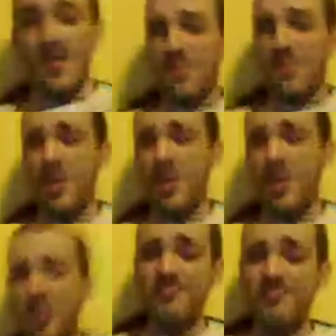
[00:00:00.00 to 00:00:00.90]
The one you
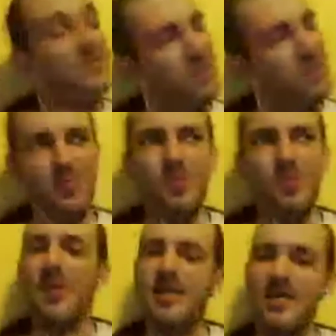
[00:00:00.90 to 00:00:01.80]
open, you
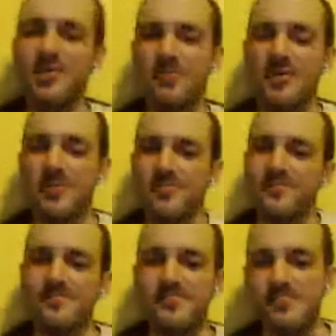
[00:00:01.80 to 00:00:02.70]
do recognize the
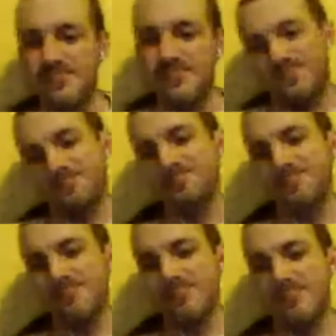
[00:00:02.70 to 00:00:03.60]
face.
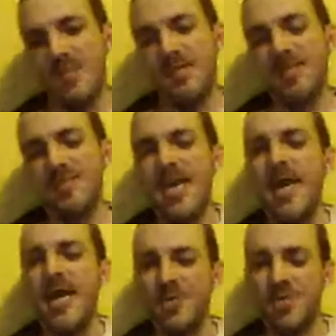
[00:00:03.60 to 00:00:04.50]
That's
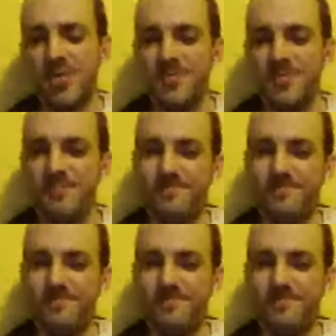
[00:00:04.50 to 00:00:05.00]
Cash.